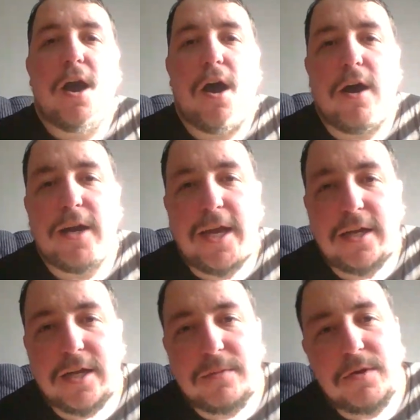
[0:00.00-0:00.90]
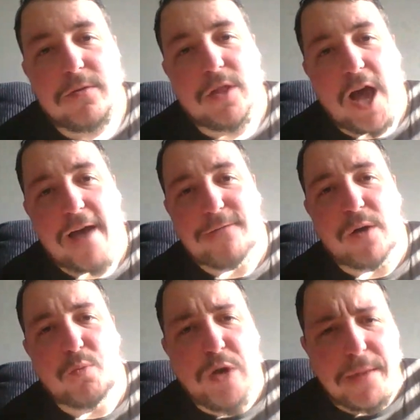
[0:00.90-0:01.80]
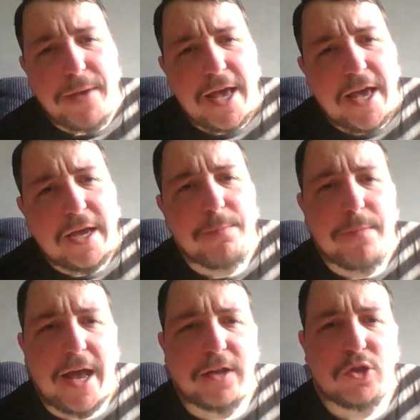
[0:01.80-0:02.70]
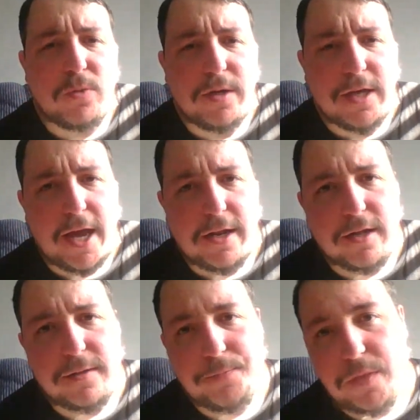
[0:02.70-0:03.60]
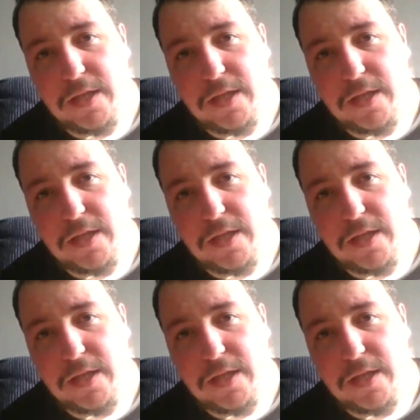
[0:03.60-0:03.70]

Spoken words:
on AEW live from Winnipeg, Manitoba, Canada.